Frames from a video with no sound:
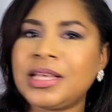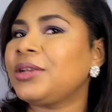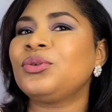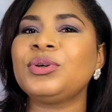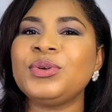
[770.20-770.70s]
I
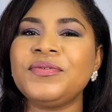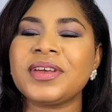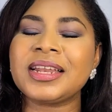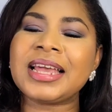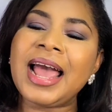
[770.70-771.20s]
don't know if you
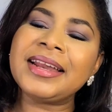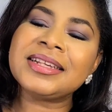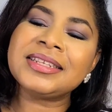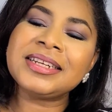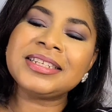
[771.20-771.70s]
can kind of
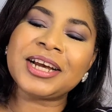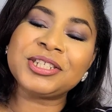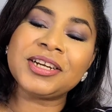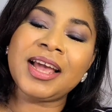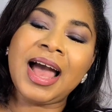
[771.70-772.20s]
see the
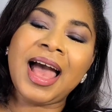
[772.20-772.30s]
texture there.